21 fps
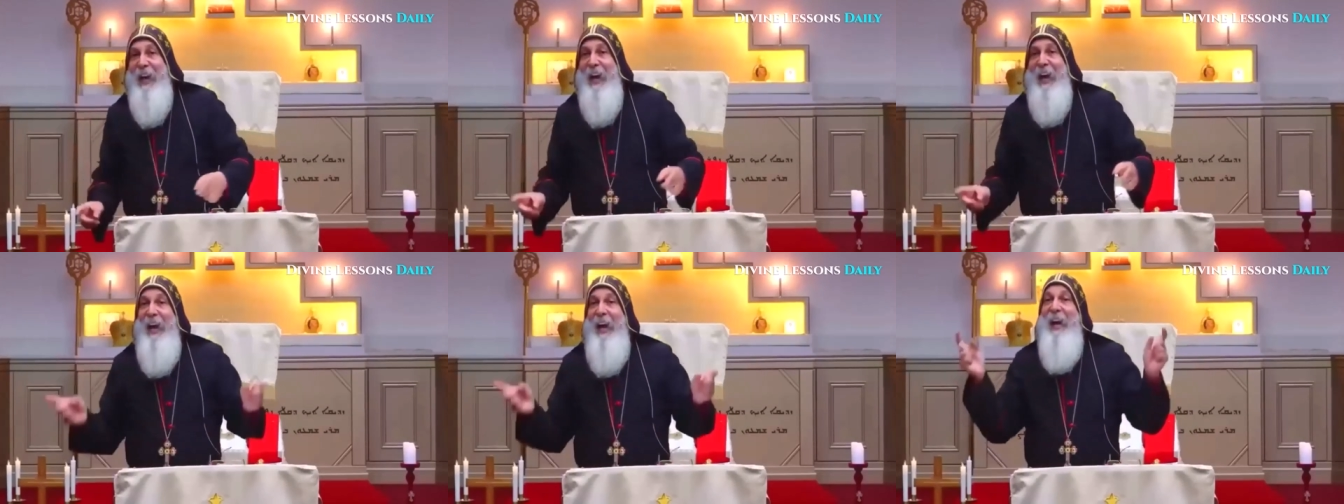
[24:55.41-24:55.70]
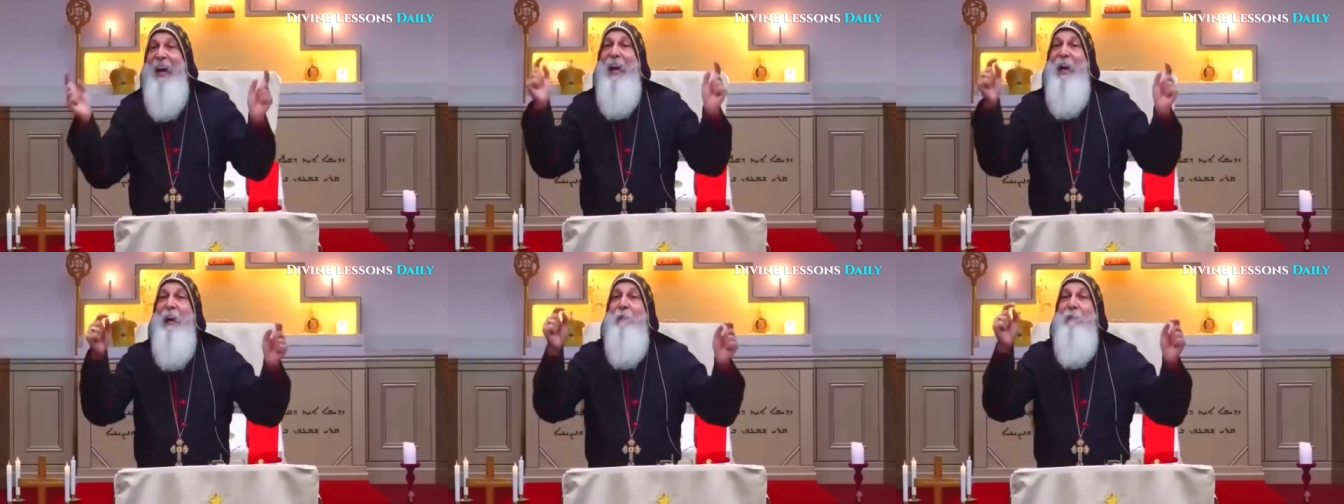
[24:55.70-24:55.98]

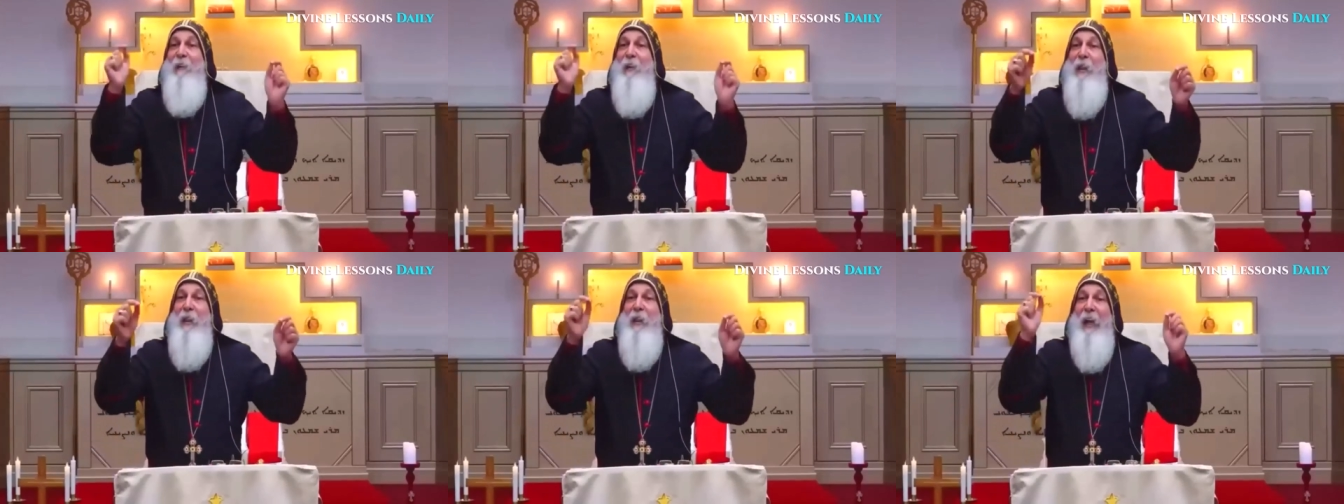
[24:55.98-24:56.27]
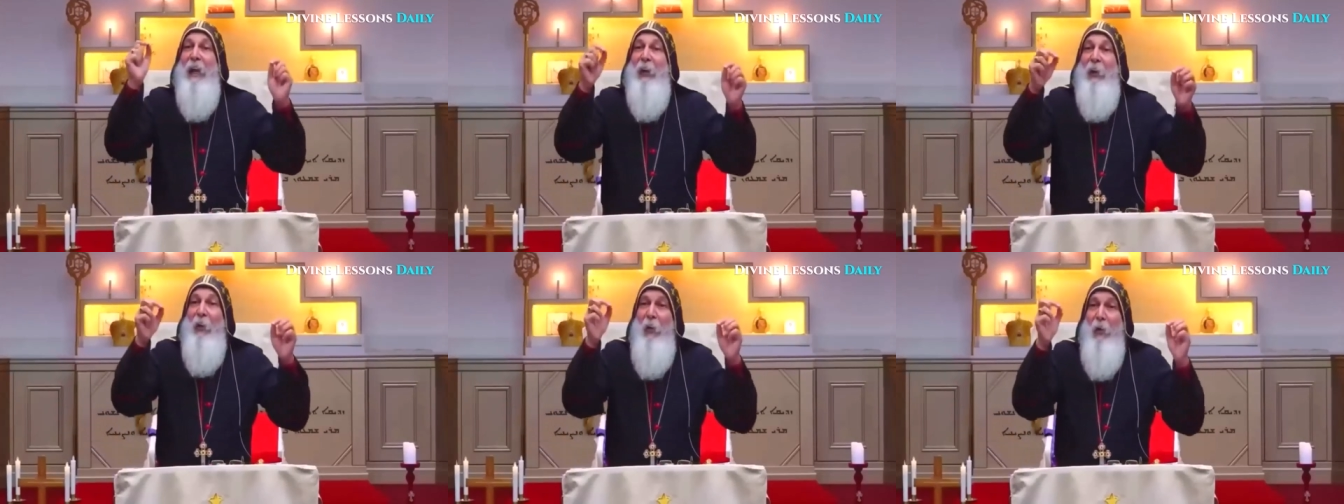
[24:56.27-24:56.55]
Even
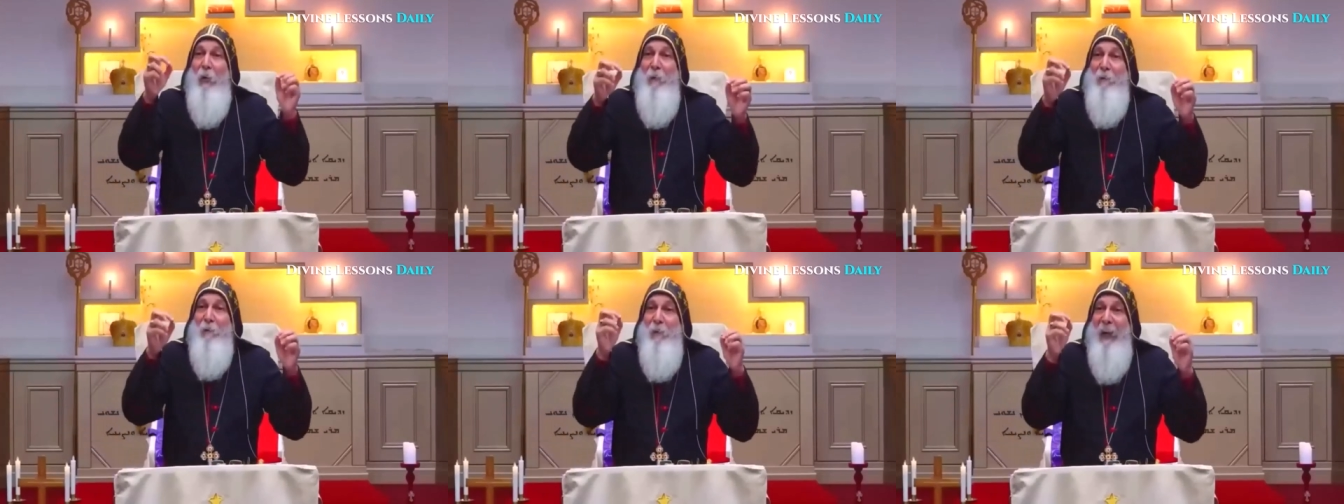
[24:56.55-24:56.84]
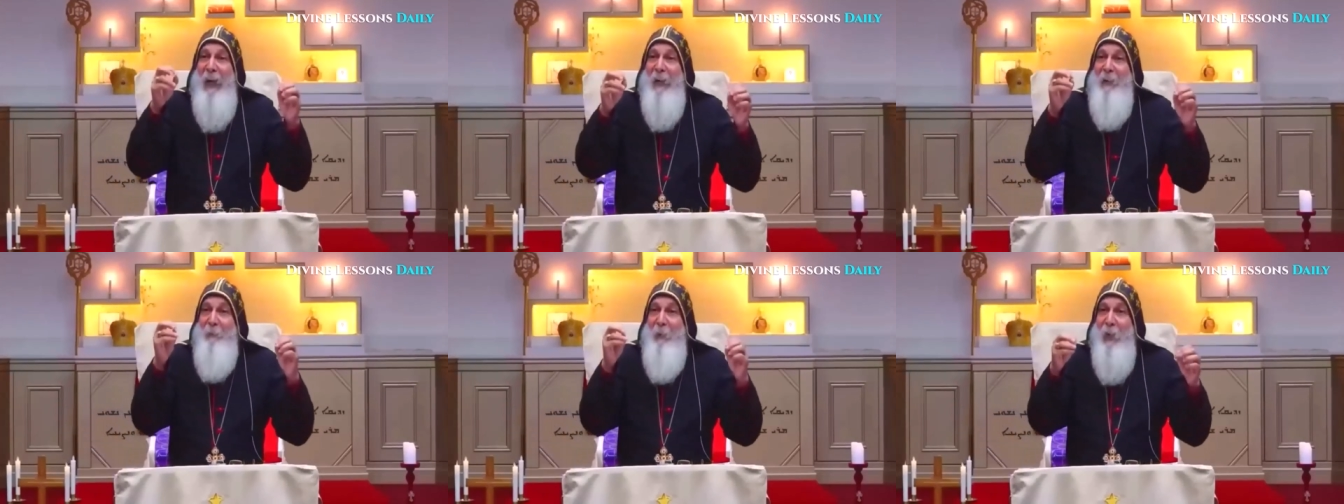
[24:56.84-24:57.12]
the
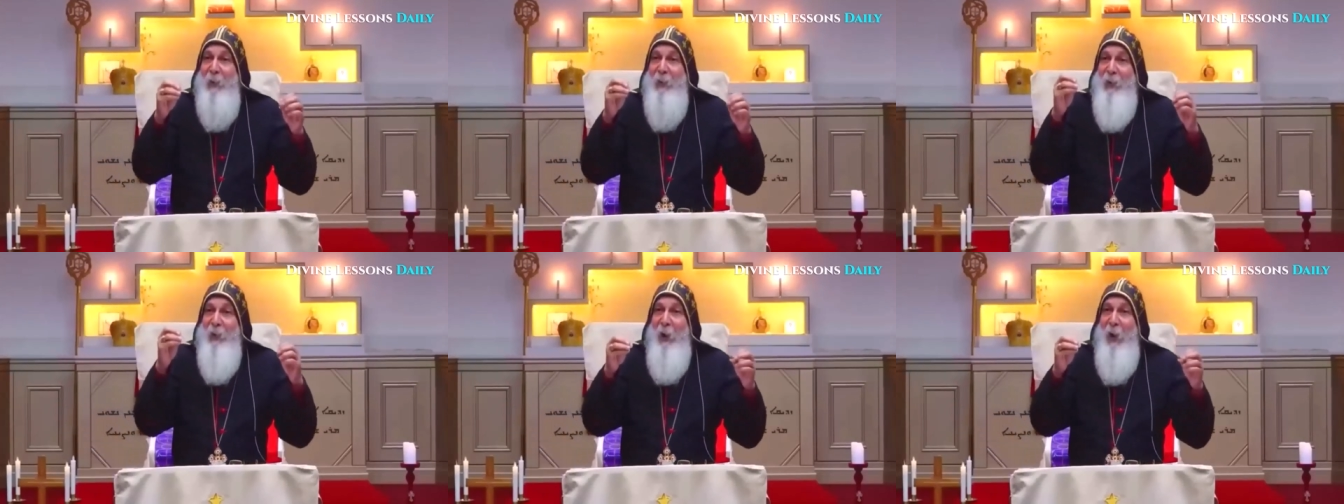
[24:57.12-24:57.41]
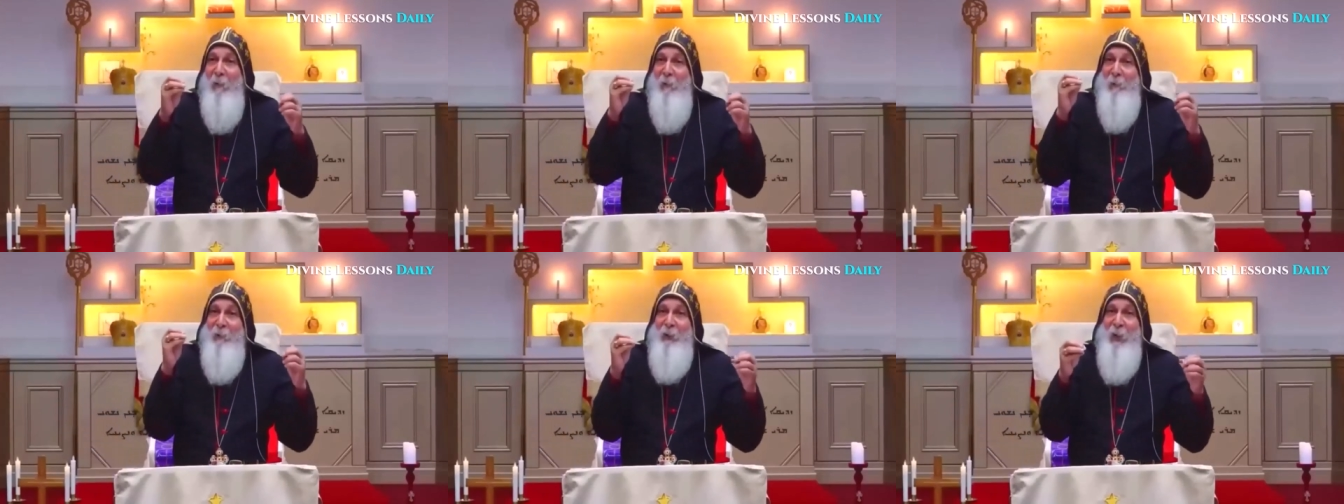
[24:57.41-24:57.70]
glorified body
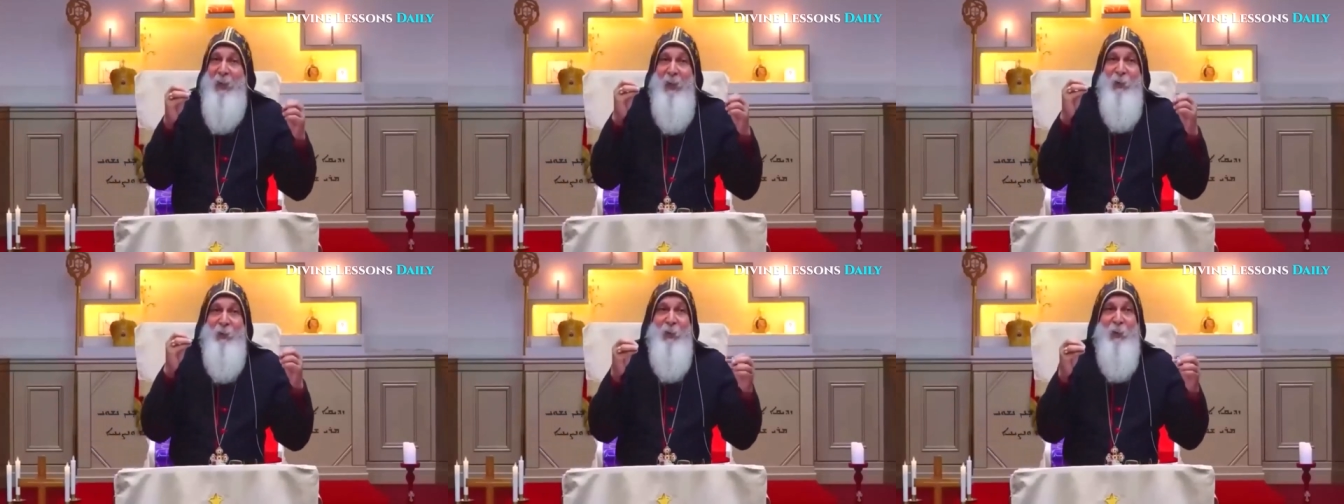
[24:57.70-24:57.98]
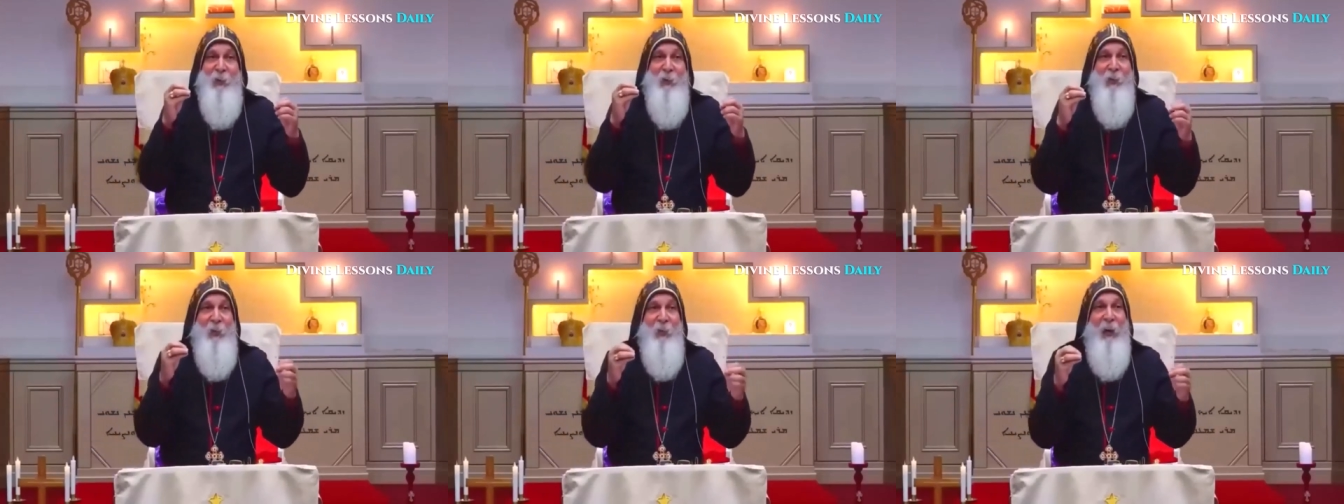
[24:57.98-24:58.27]
of
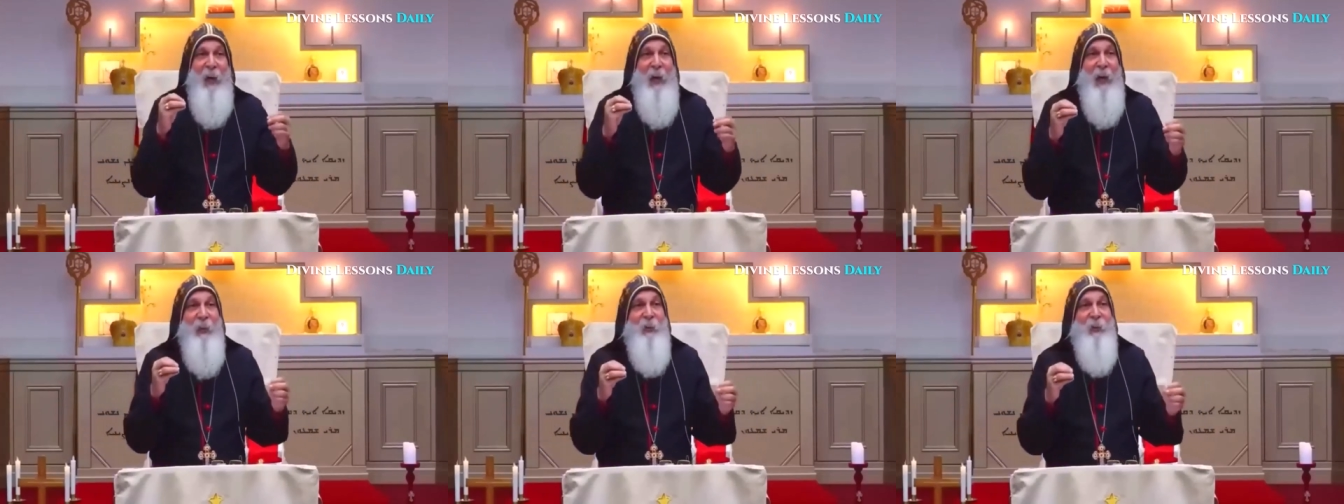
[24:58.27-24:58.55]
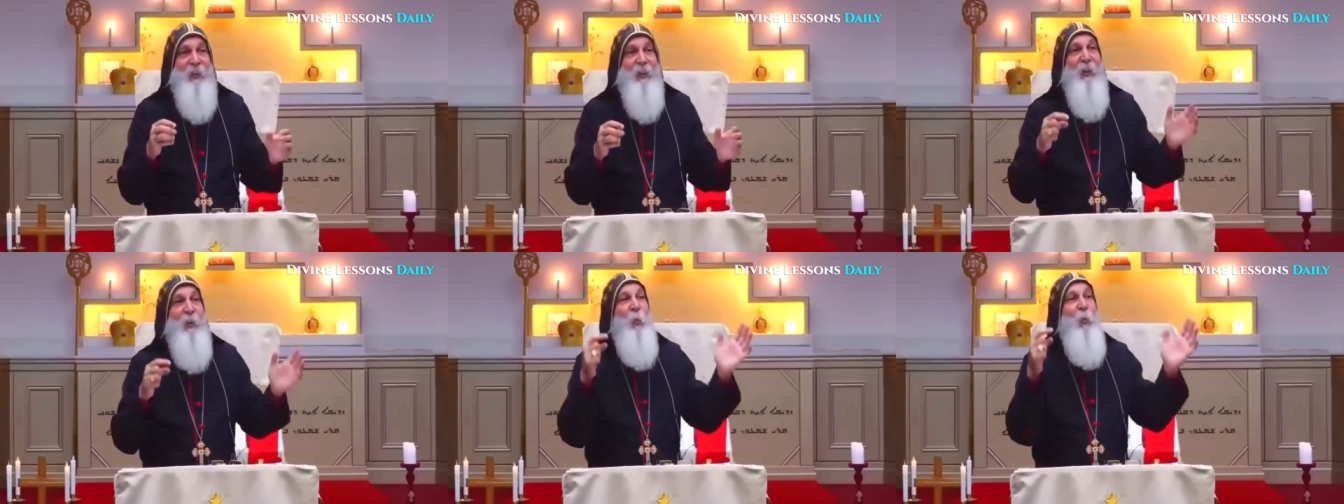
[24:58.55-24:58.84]
Jesus Christ